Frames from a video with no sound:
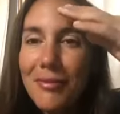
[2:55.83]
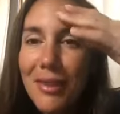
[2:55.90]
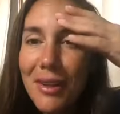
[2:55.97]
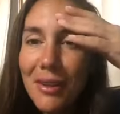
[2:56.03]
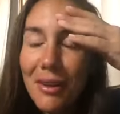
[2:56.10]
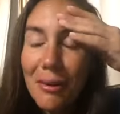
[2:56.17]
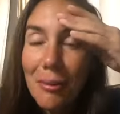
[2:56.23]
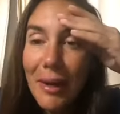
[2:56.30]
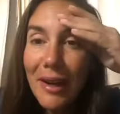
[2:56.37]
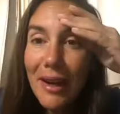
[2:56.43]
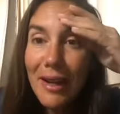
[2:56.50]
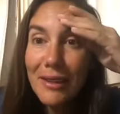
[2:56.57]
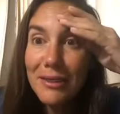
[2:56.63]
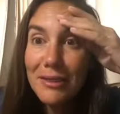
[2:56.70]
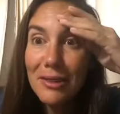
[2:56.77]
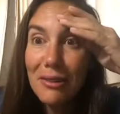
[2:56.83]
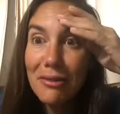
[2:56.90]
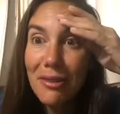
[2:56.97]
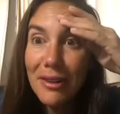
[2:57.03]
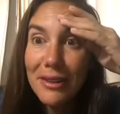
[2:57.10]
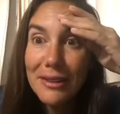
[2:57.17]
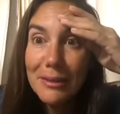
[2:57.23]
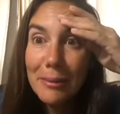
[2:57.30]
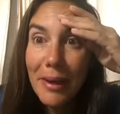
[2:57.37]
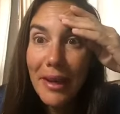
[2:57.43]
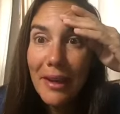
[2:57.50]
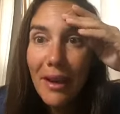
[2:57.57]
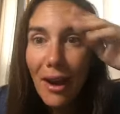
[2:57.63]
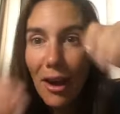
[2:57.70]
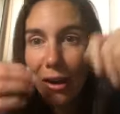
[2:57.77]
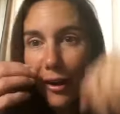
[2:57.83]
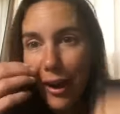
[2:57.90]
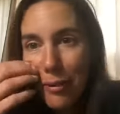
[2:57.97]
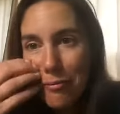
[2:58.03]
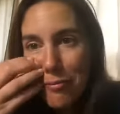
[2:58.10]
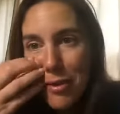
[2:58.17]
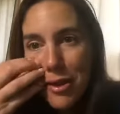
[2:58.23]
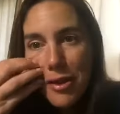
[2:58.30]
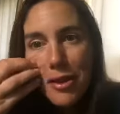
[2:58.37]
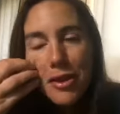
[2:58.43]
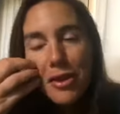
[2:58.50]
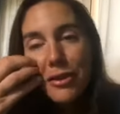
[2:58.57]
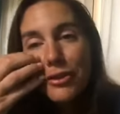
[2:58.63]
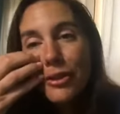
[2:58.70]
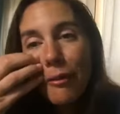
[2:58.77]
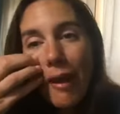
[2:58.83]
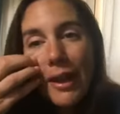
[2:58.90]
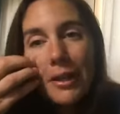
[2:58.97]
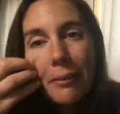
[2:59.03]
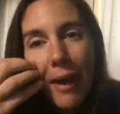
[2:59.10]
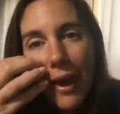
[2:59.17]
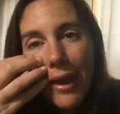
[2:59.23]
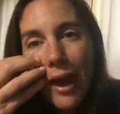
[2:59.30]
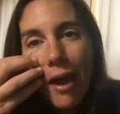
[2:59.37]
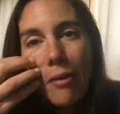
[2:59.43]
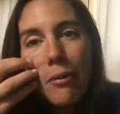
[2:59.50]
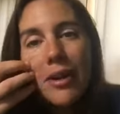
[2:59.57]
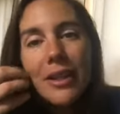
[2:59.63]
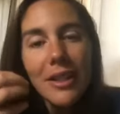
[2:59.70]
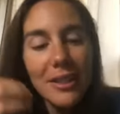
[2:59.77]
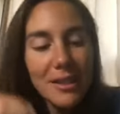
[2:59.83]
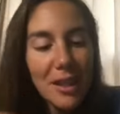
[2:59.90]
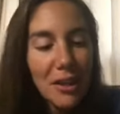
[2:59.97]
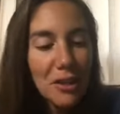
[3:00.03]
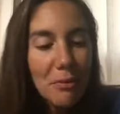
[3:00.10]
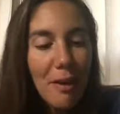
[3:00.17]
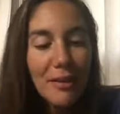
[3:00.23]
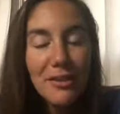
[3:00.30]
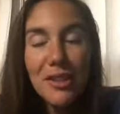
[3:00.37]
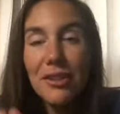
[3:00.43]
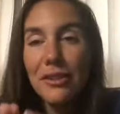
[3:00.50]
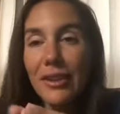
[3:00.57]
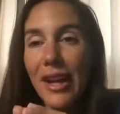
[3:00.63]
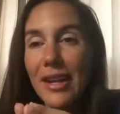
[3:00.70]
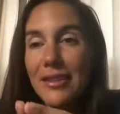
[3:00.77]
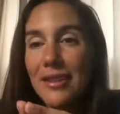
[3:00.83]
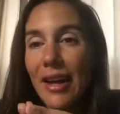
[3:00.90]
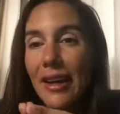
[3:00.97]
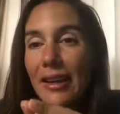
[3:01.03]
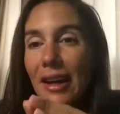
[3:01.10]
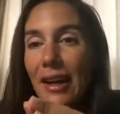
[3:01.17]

Oh my God, it's so funny to me. All right. So anyway, I wanted to tell you about dinner last night.